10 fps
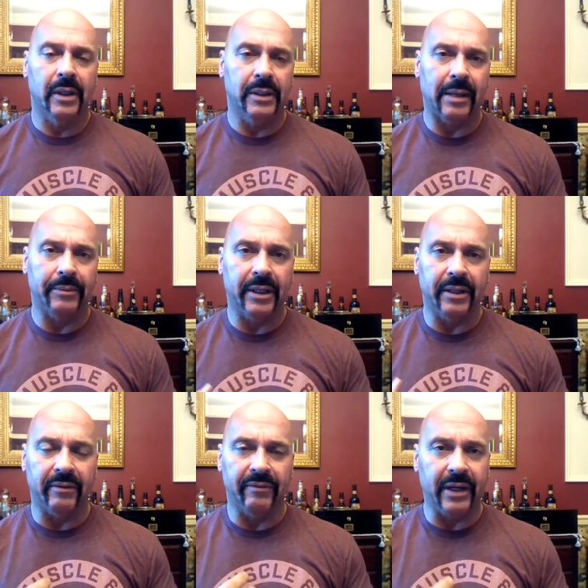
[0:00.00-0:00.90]
Now I'm getting
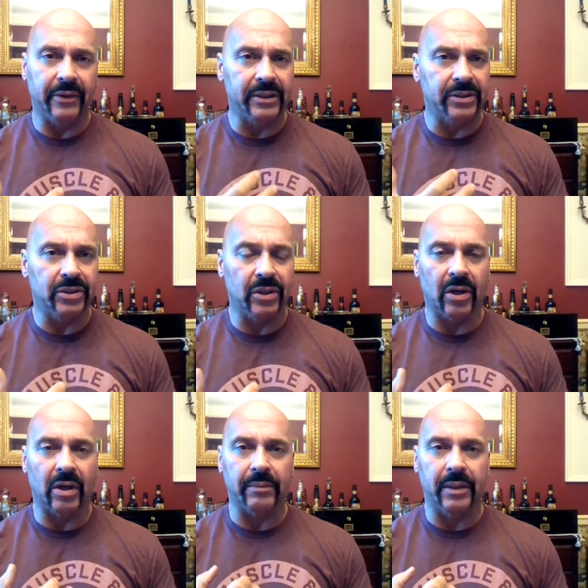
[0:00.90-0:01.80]
a very
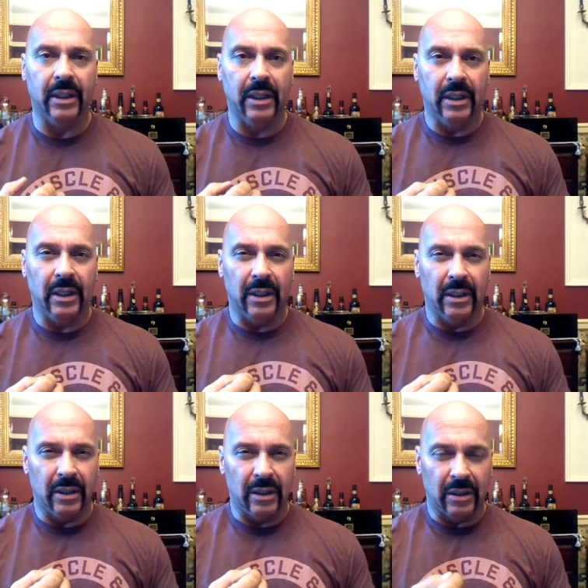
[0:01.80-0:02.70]
sharp
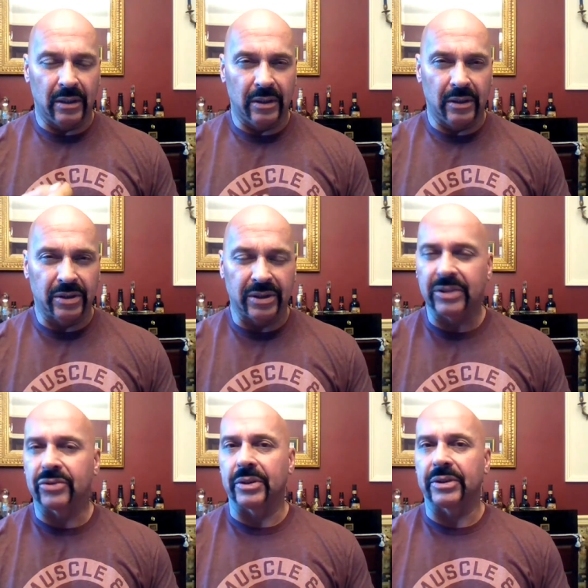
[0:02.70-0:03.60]

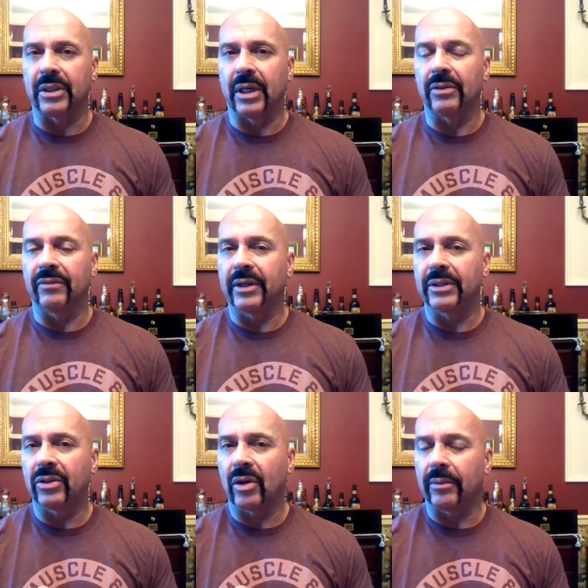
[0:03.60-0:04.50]
citrus note, very
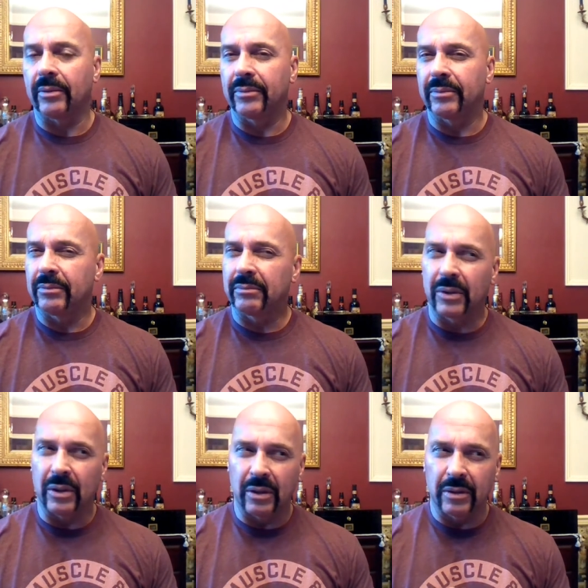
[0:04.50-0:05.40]
sharp
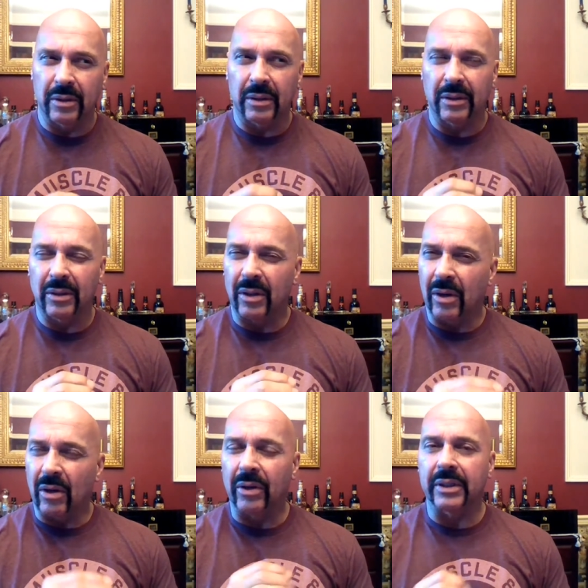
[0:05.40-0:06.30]

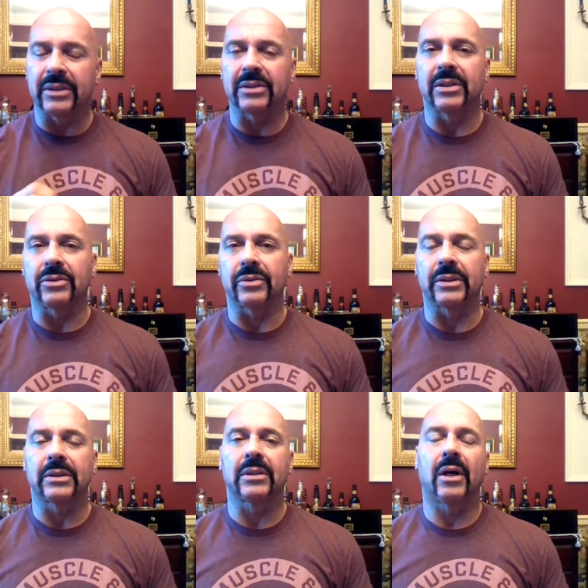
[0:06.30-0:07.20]
orange
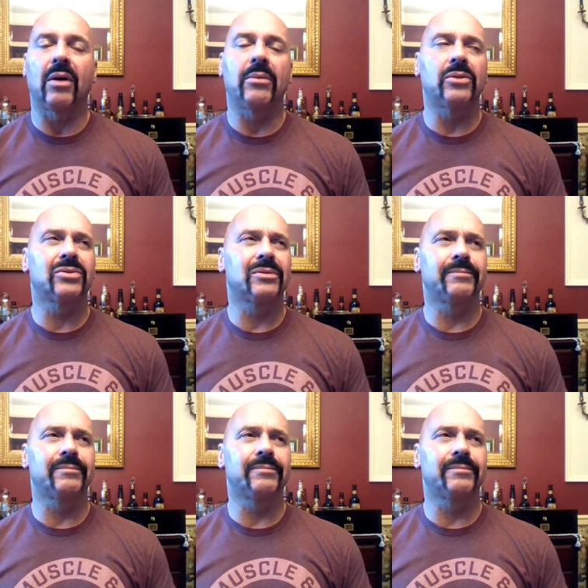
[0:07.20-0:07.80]
citrus, almost.